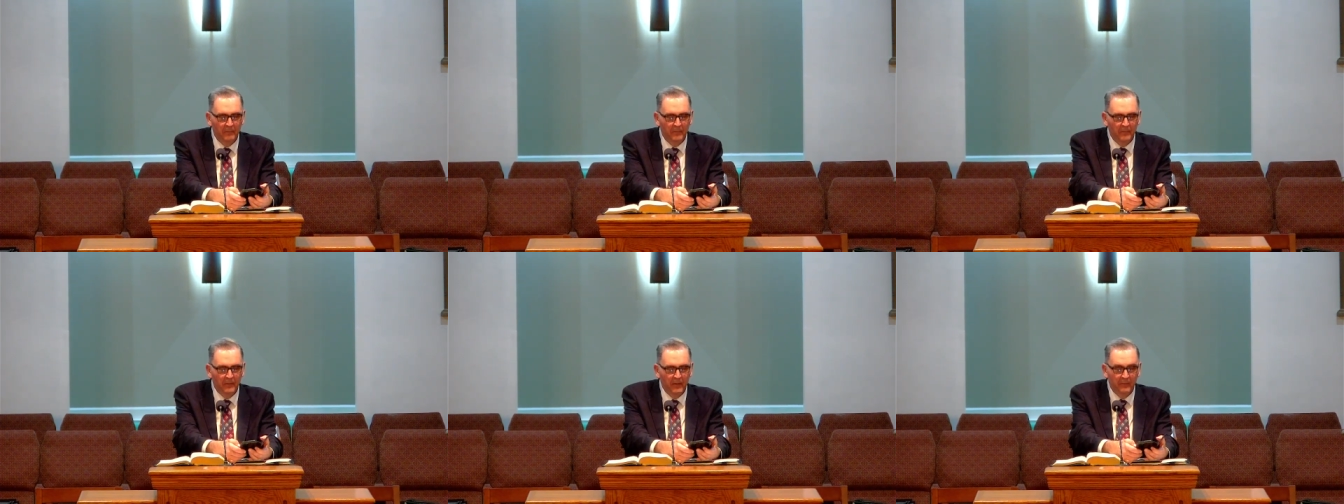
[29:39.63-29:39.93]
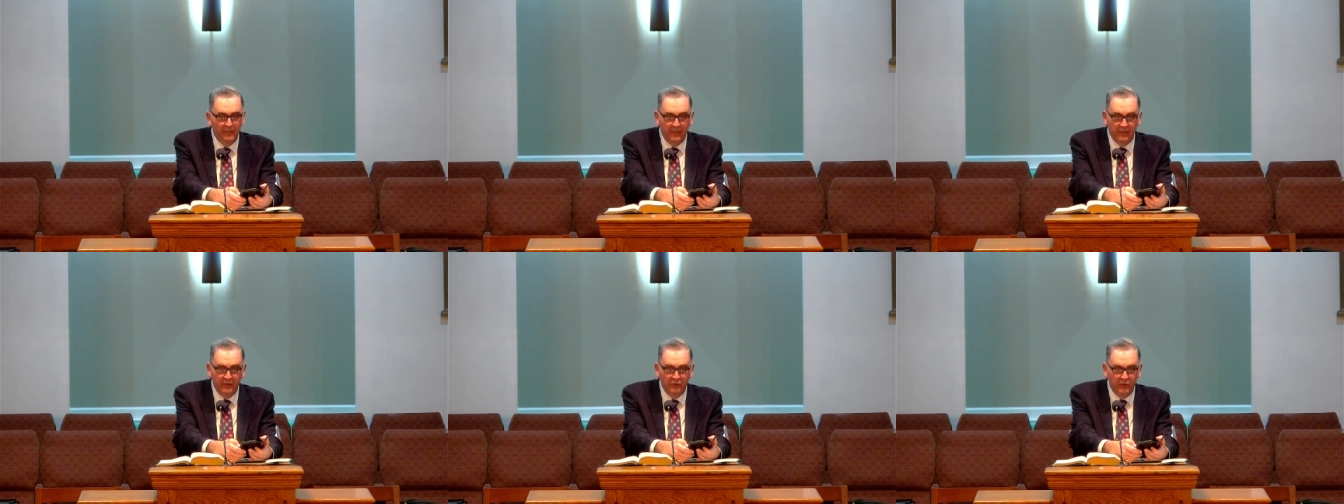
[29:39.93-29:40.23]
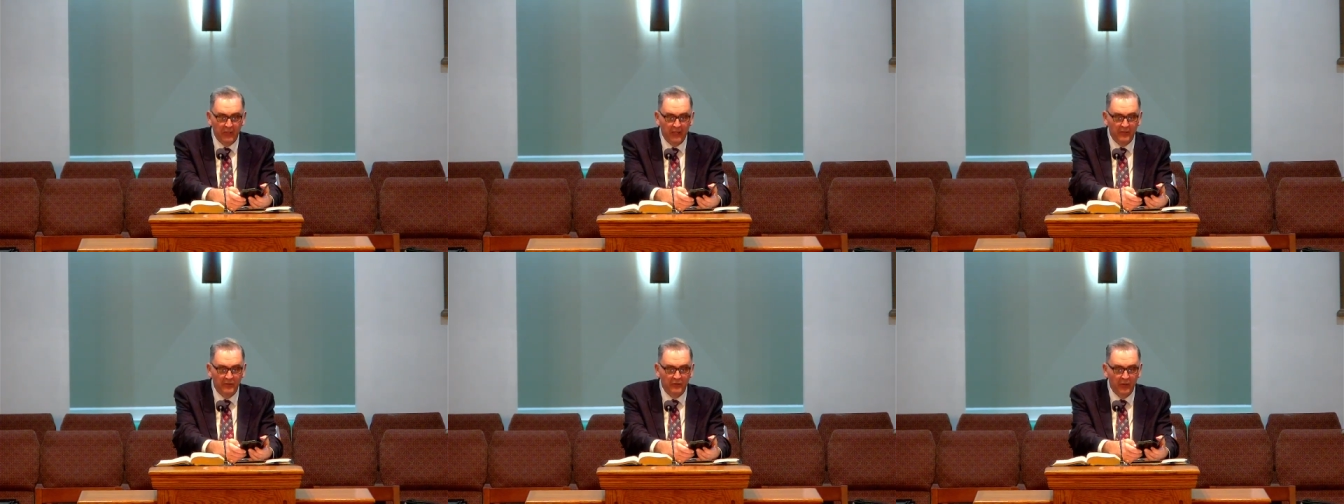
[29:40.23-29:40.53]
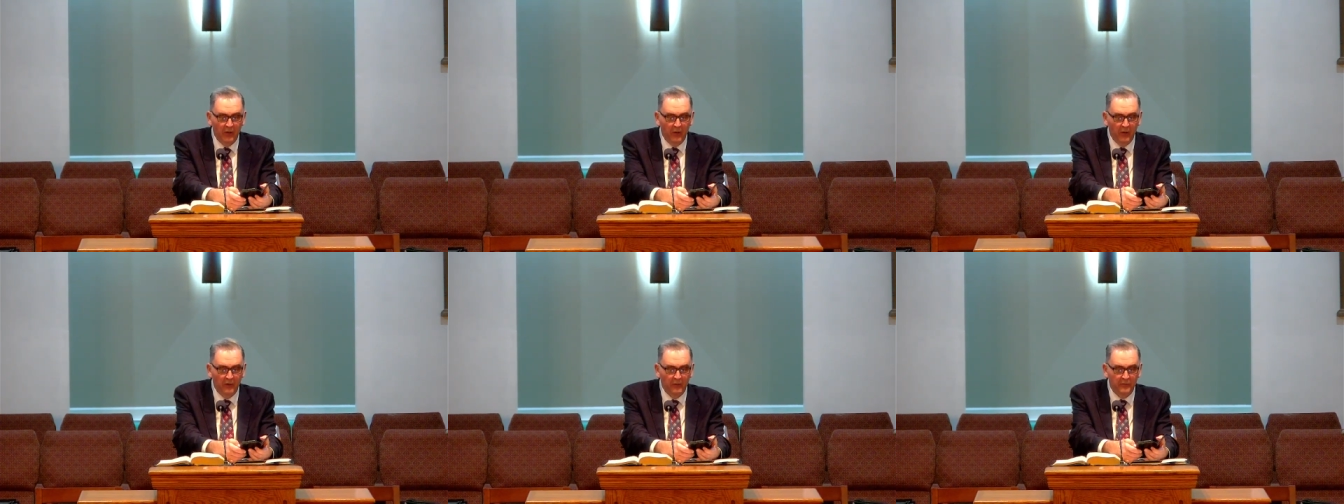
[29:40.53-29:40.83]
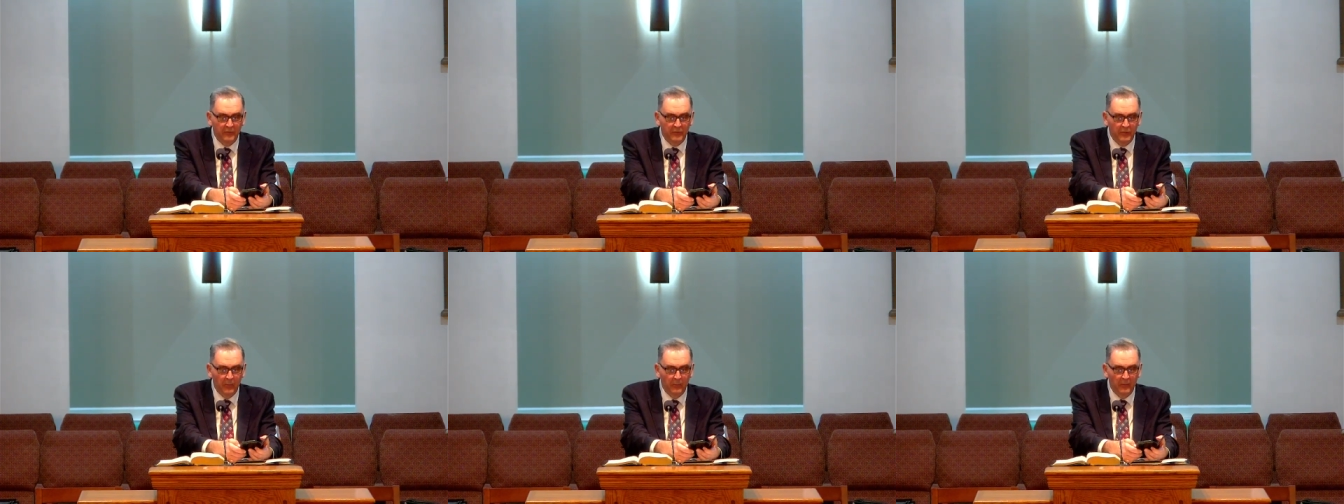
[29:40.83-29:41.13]
If He can change the heart of
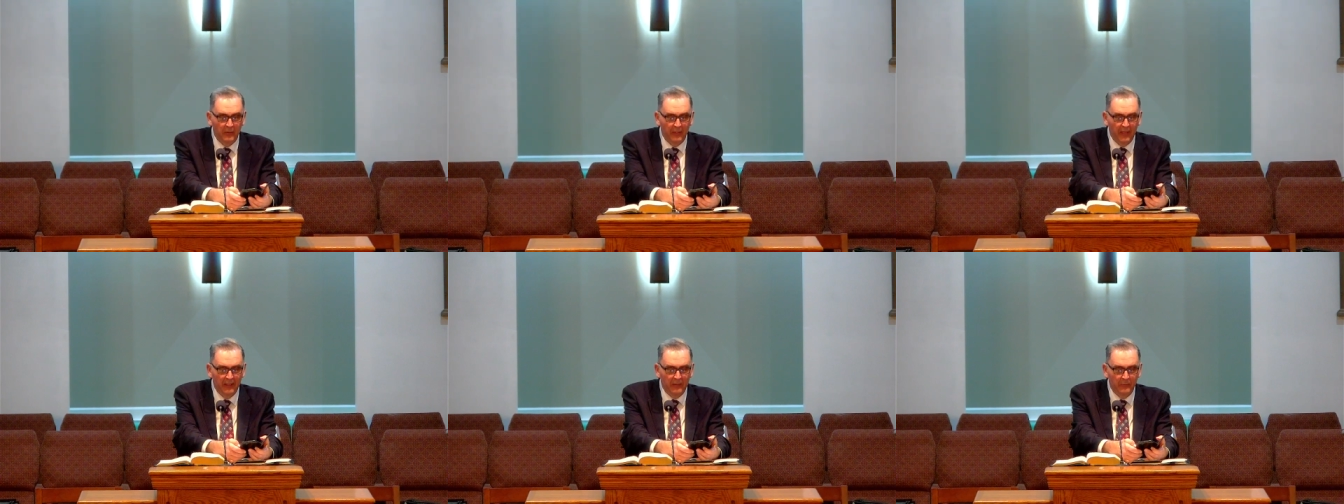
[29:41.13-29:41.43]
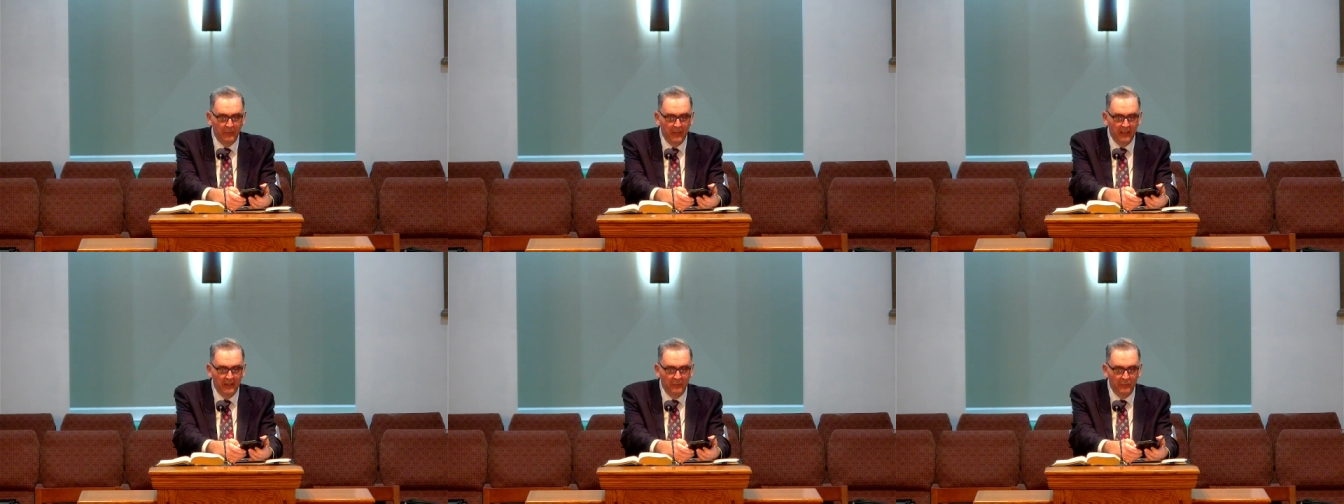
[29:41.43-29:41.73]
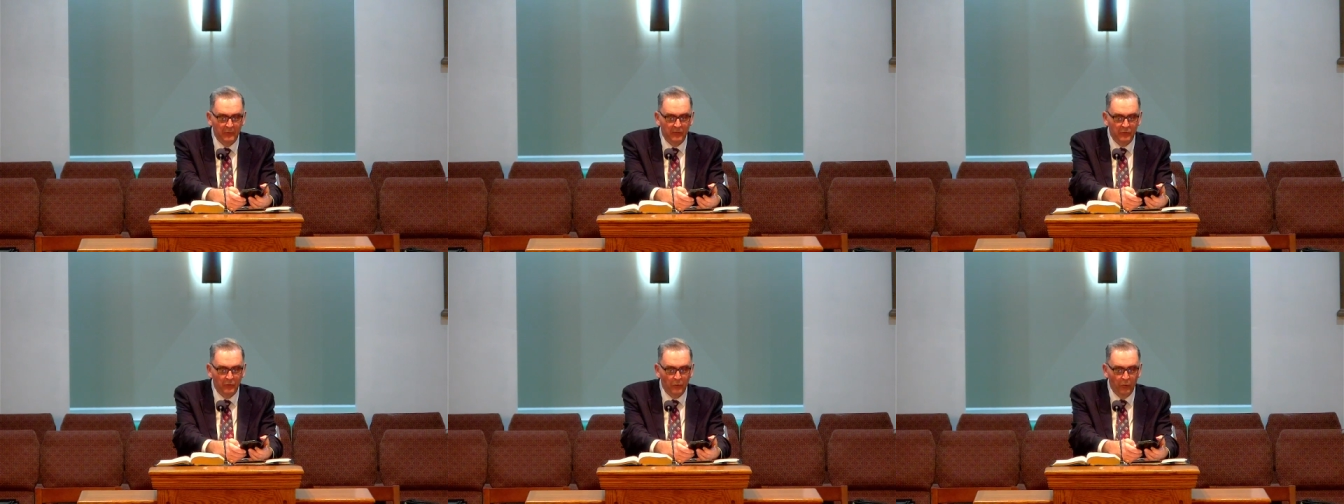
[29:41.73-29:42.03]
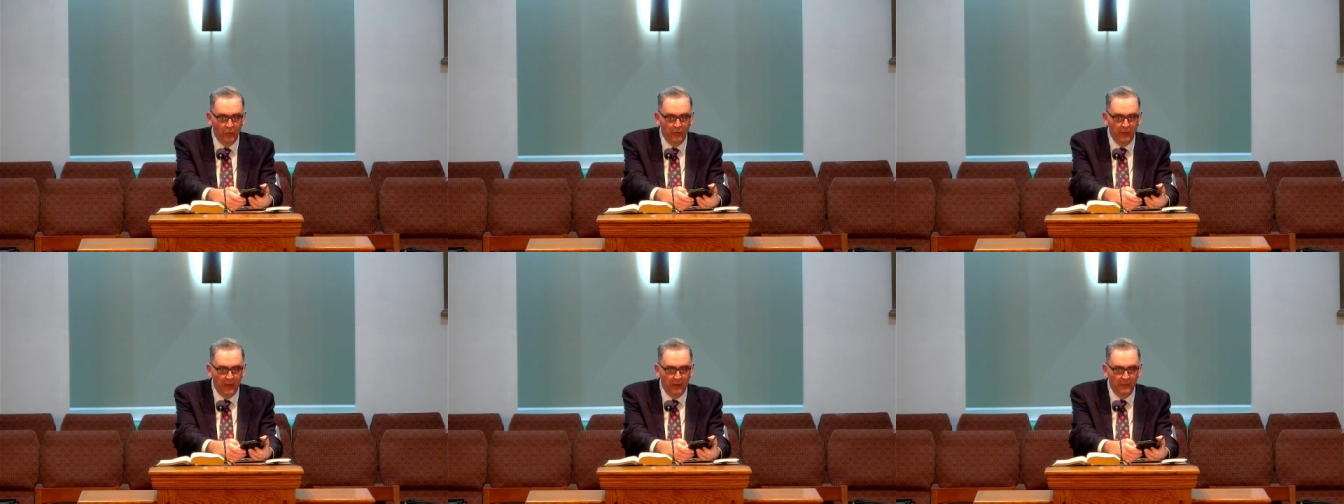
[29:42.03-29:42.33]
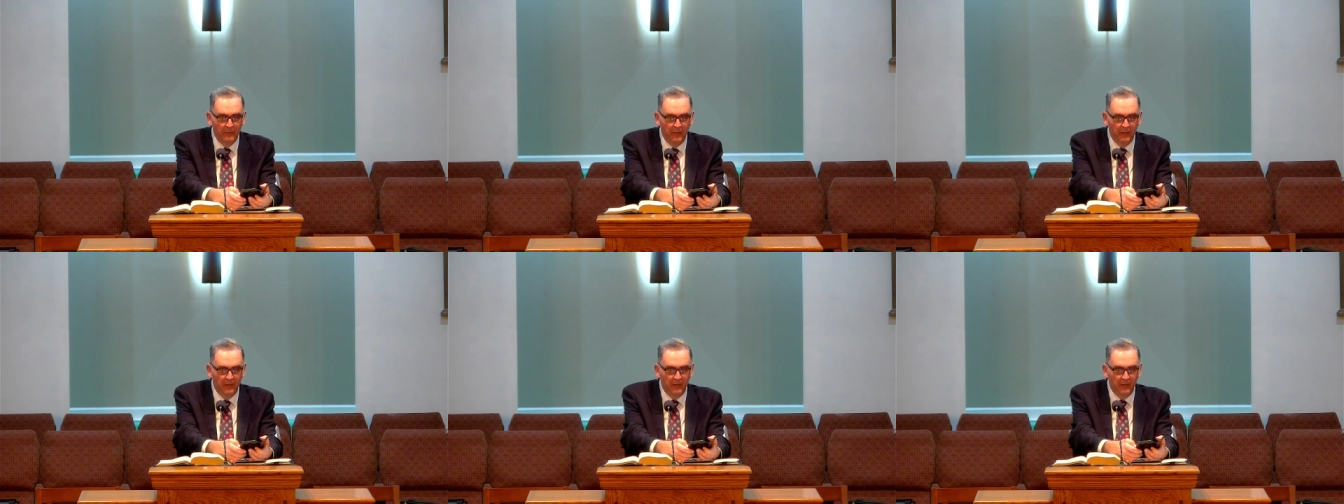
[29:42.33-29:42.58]
someone like me and restore them,